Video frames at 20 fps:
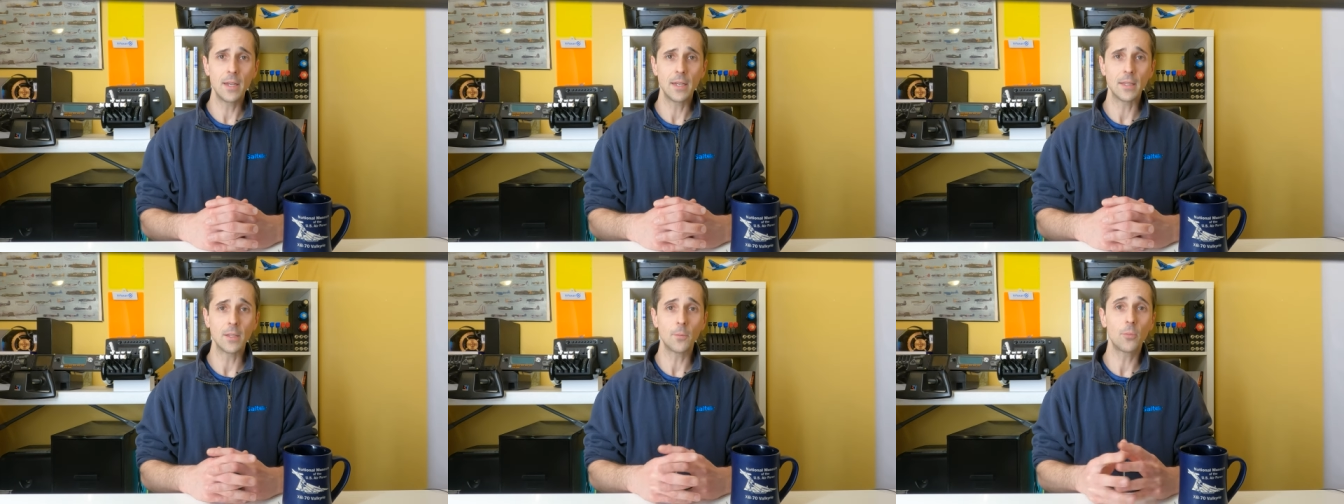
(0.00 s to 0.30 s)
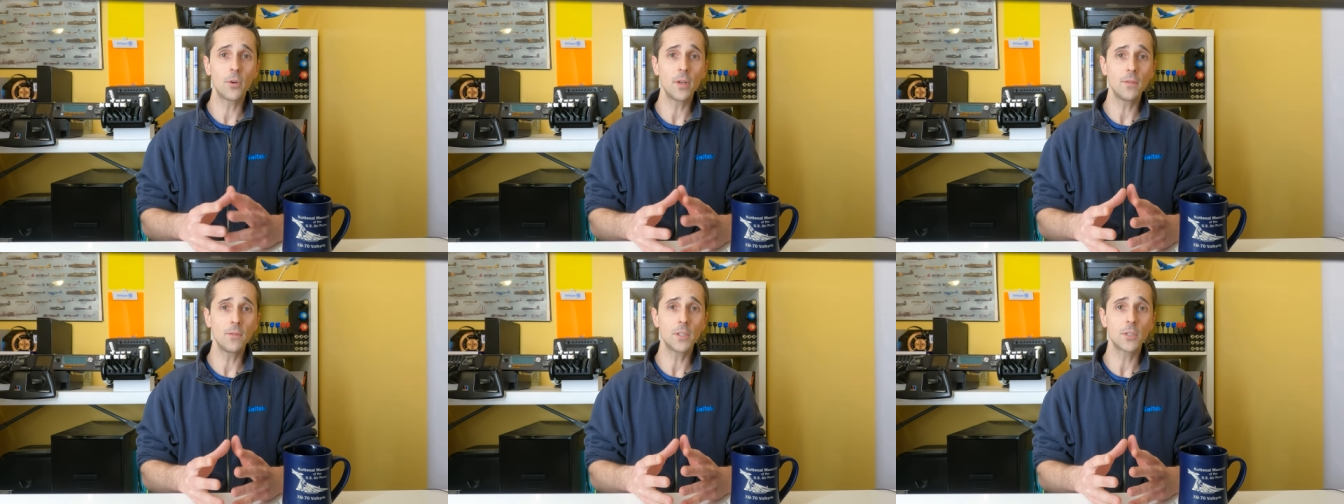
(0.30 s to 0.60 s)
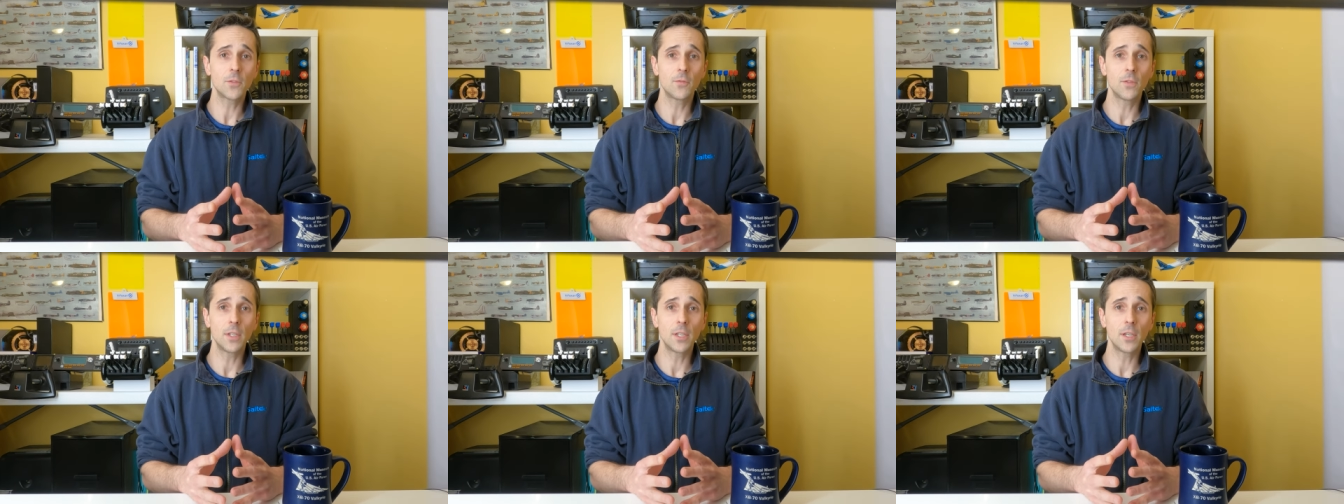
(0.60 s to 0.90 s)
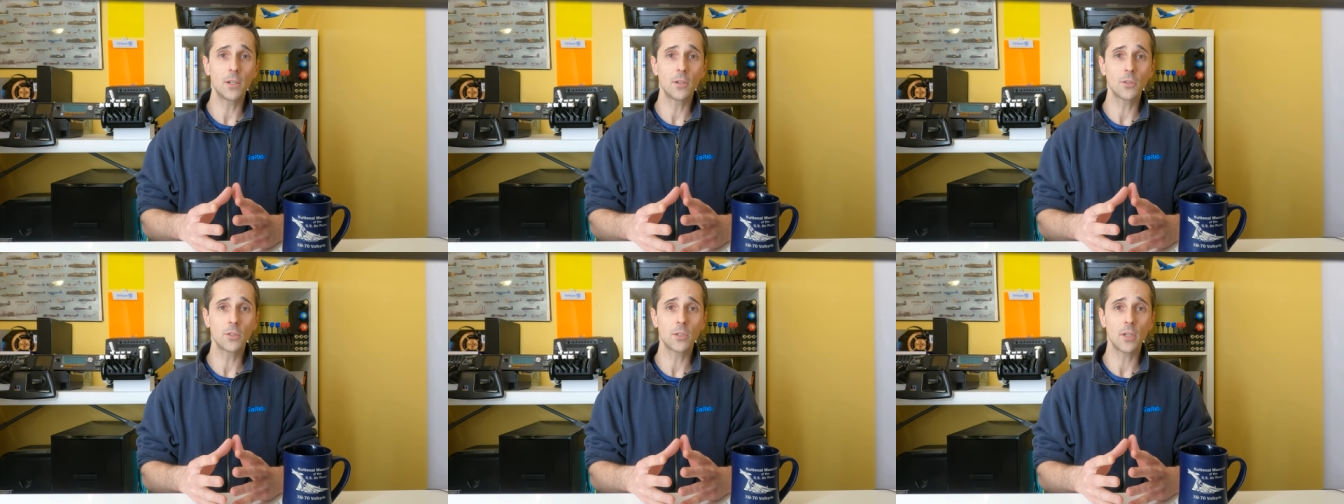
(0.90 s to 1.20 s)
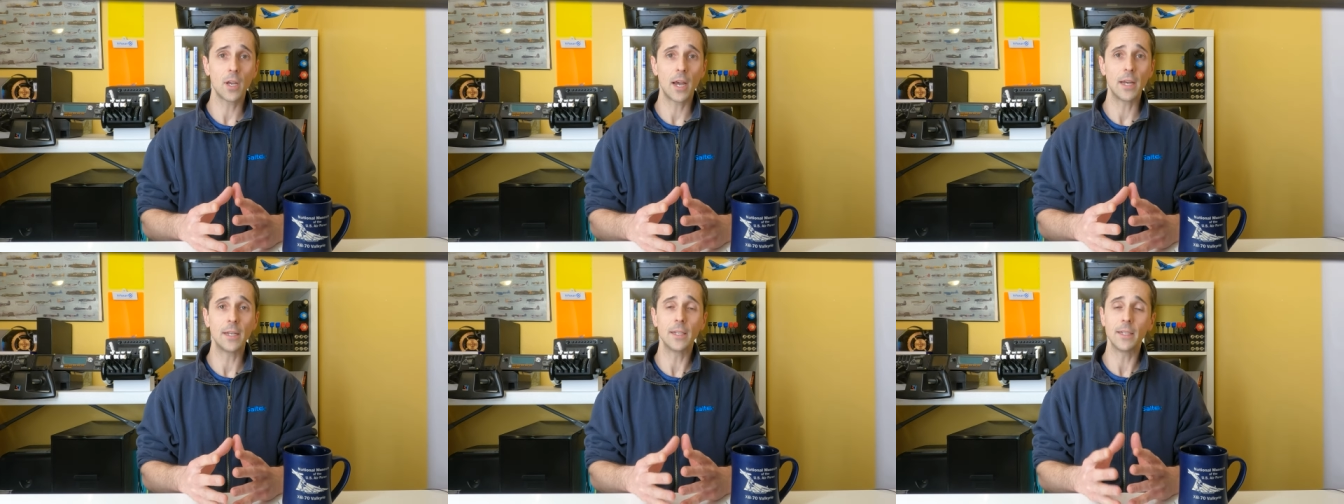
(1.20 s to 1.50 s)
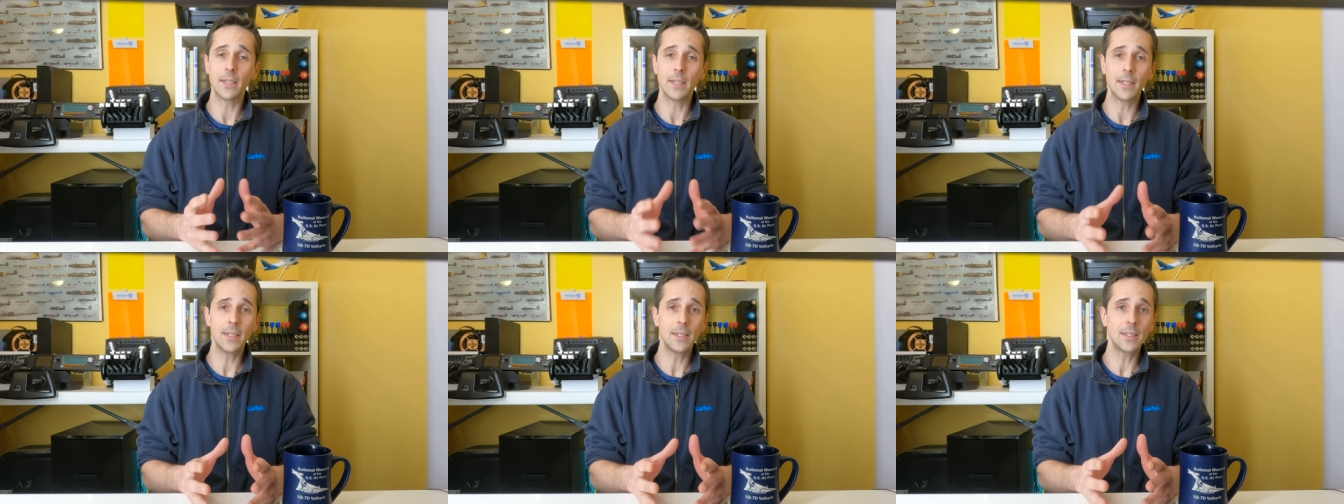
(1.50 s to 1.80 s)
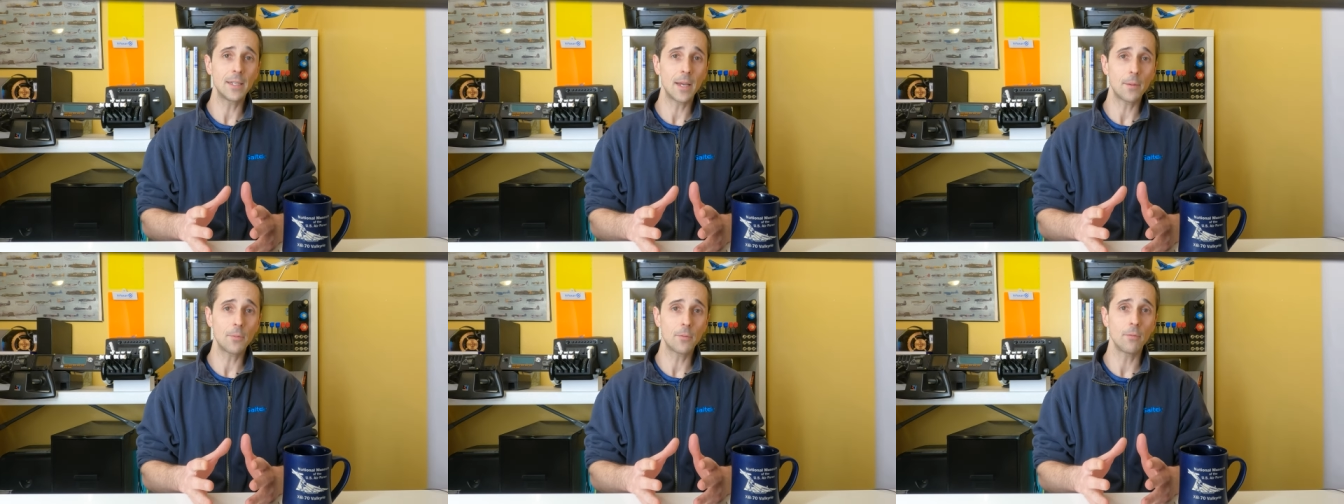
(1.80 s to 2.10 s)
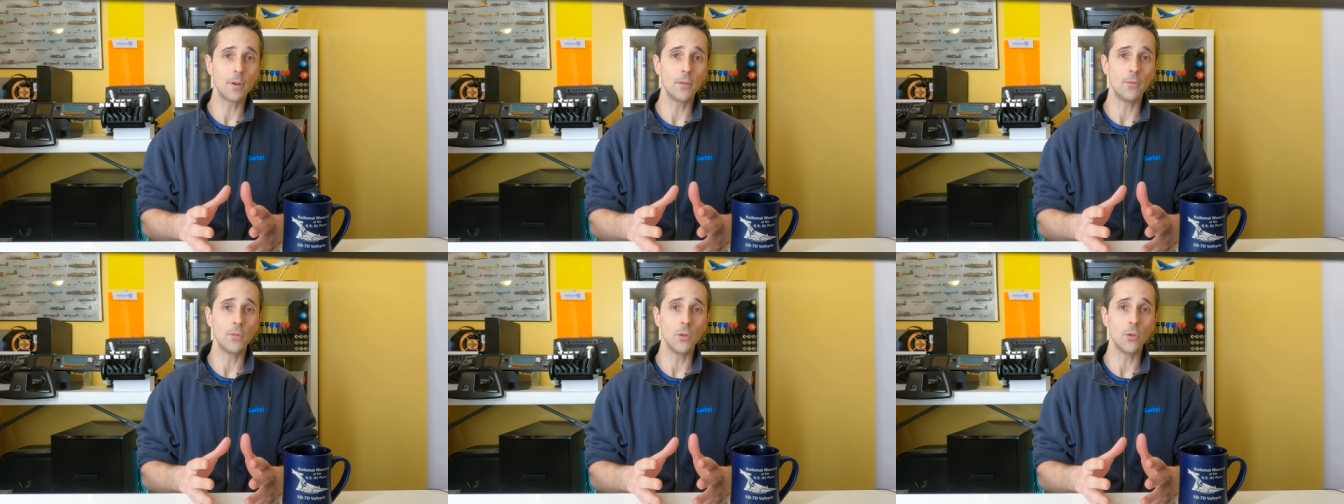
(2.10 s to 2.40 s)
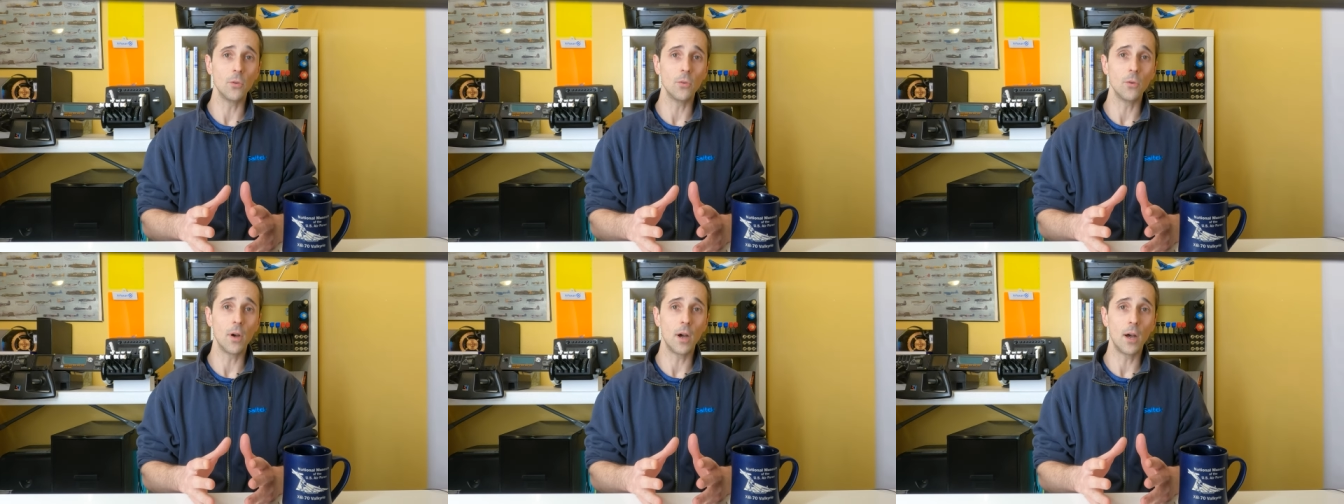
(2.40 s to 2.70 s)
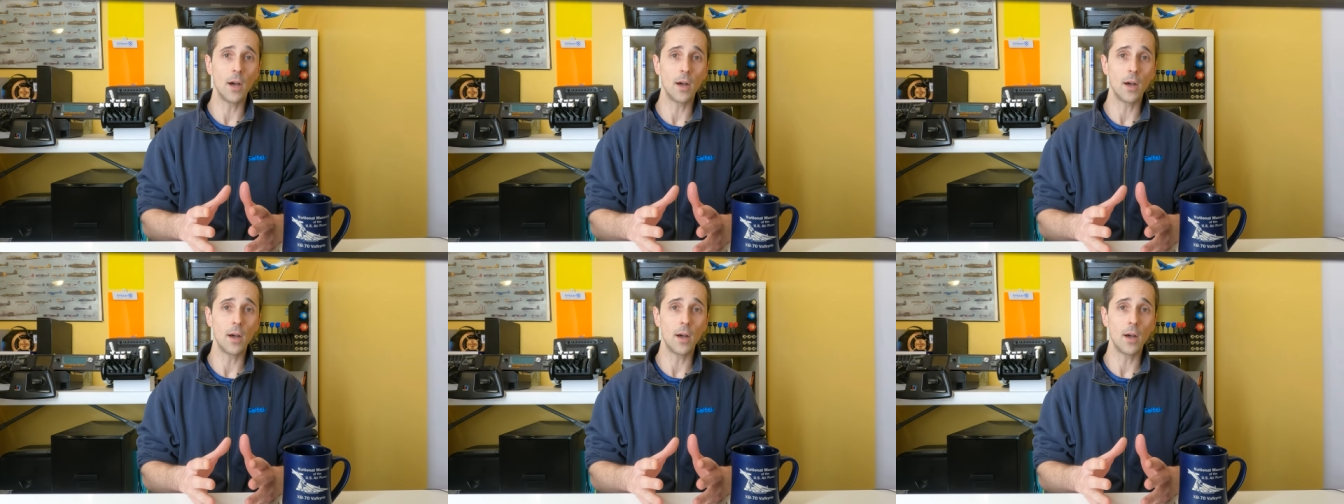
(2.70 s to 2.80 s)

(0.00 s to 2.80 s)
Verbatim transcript: In the previous videos, I did an in-depth review